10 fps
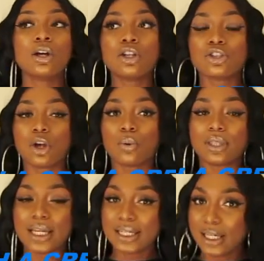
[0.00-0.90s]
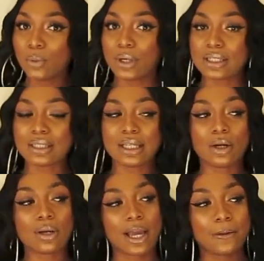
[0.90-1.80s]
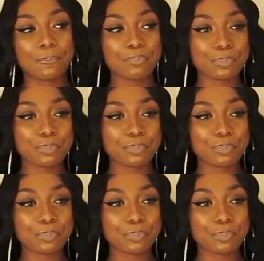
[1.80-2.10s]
So what they did was they said, okay,